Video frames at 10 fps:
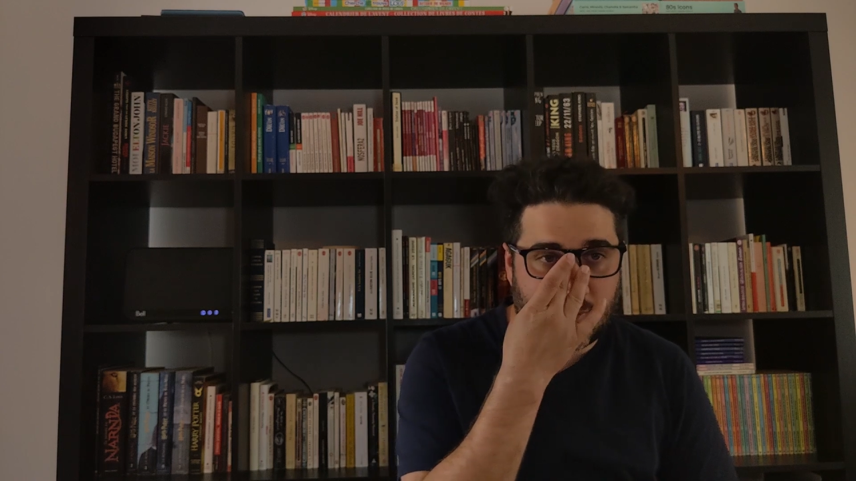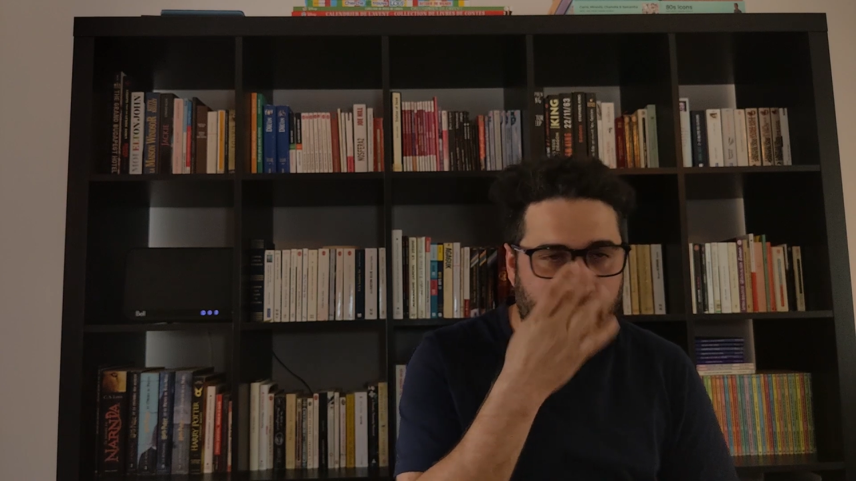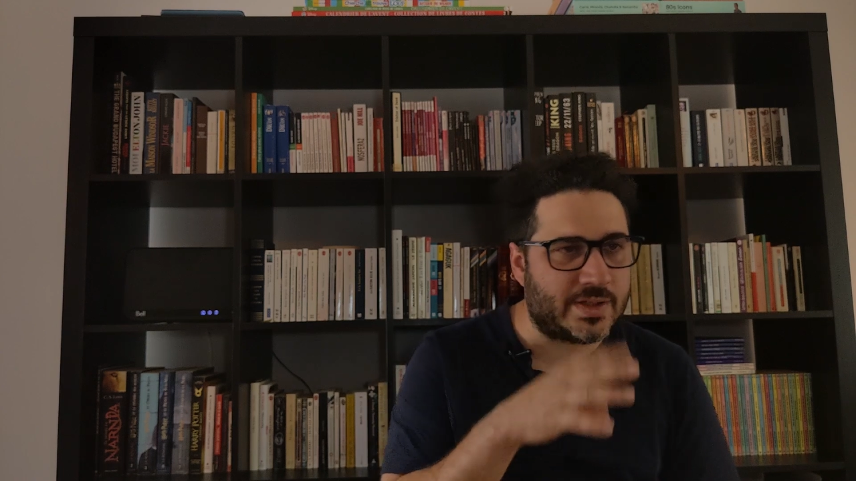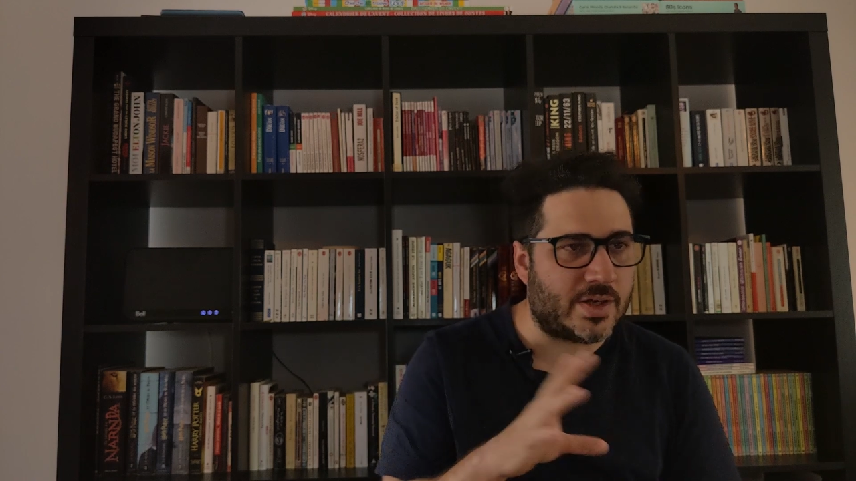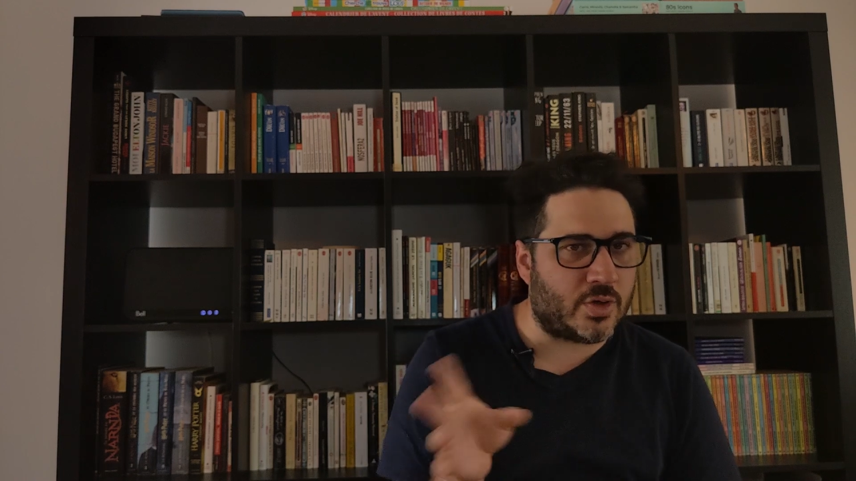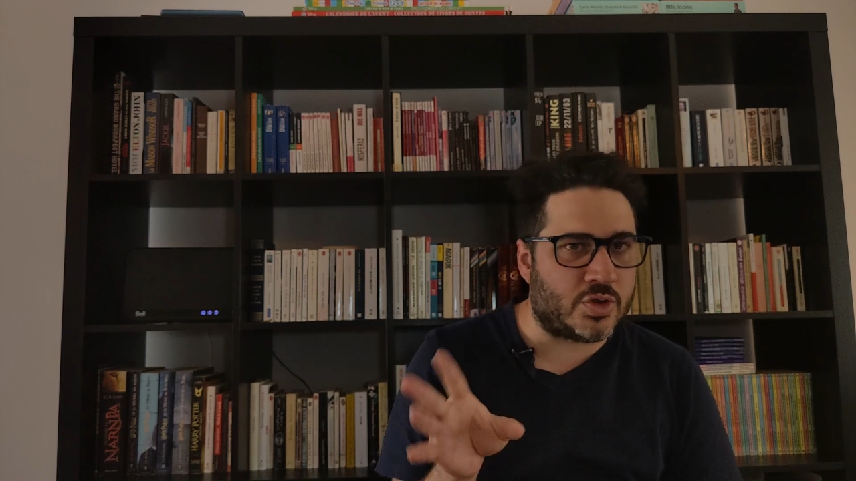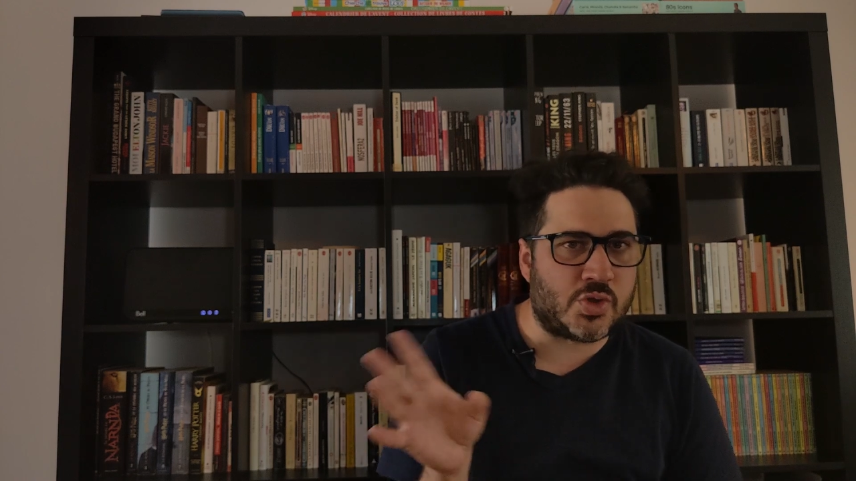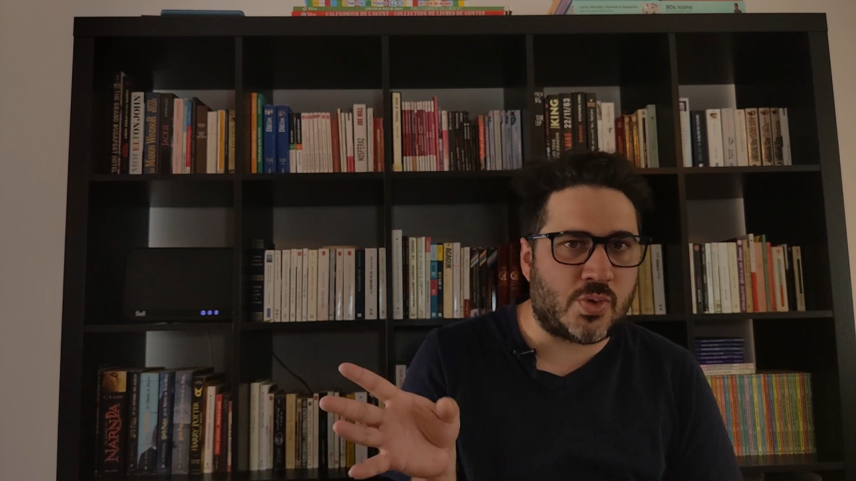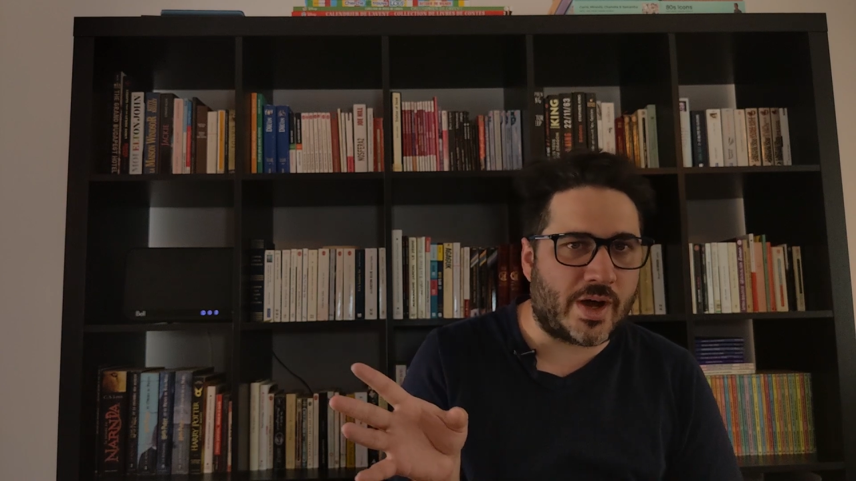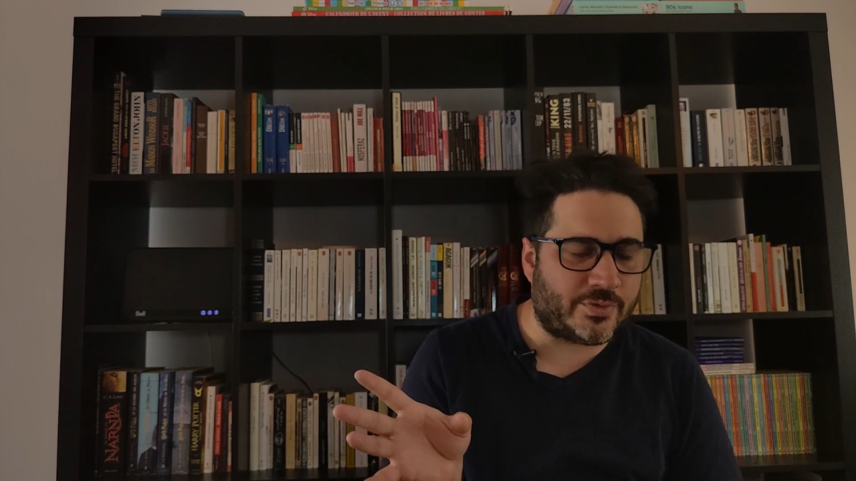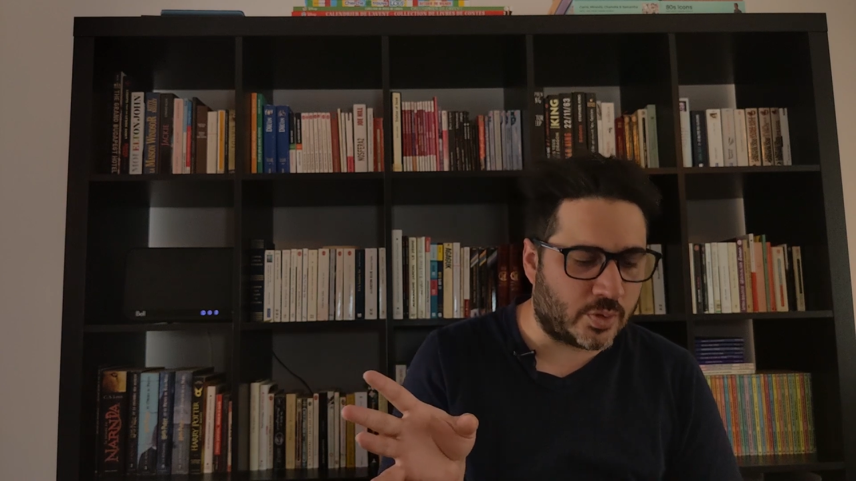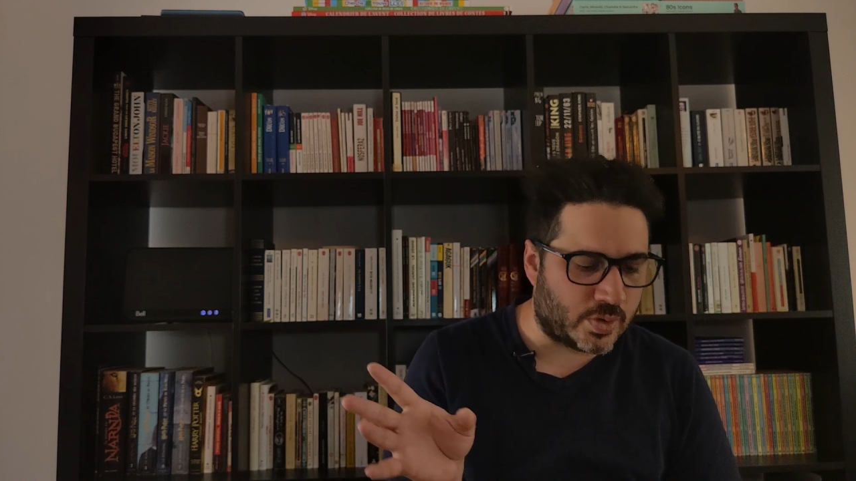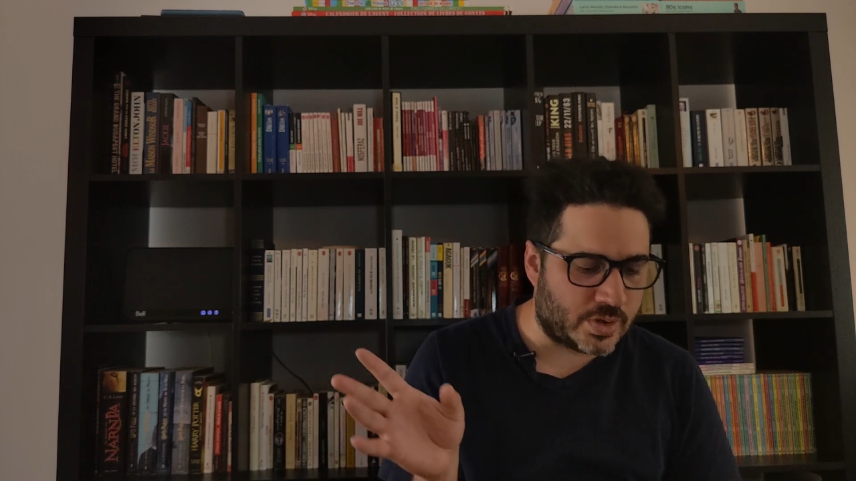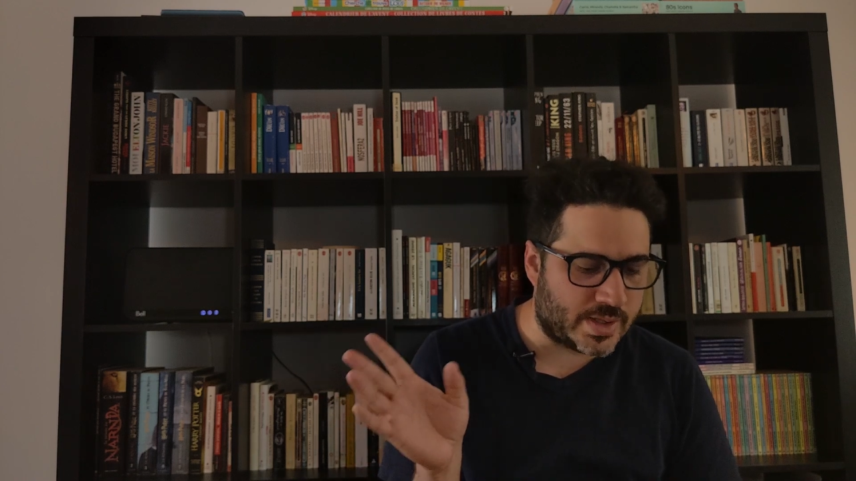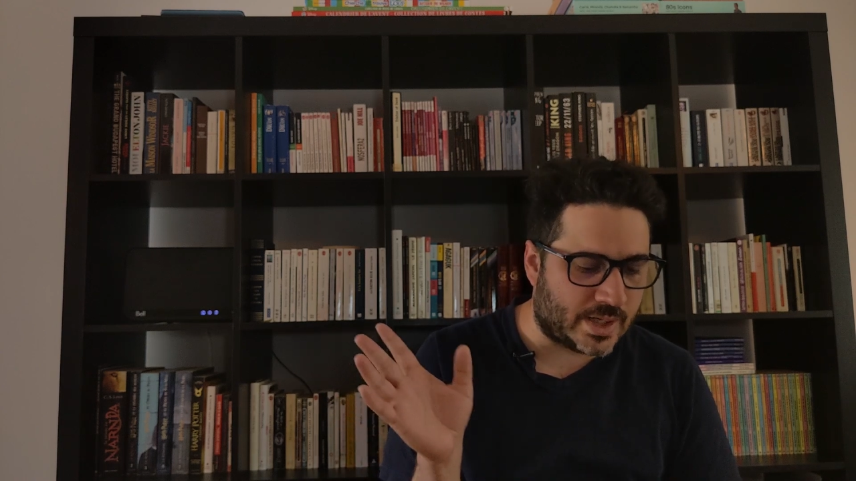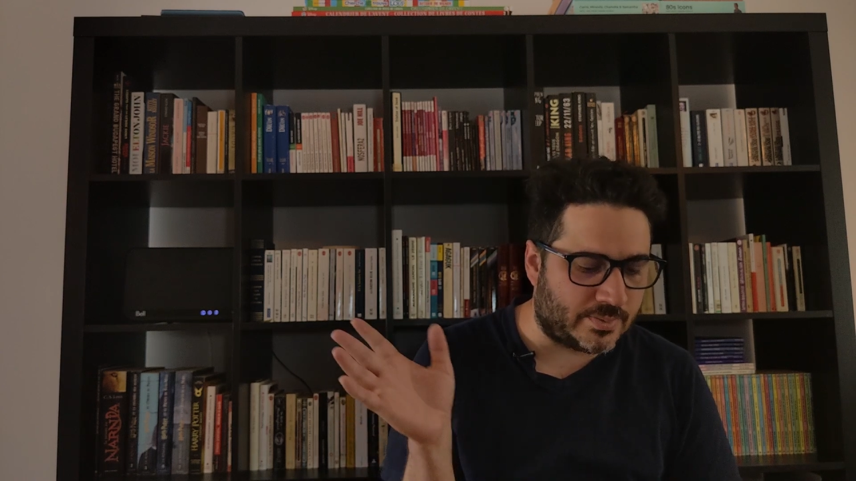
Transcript: so a day or two afterwards,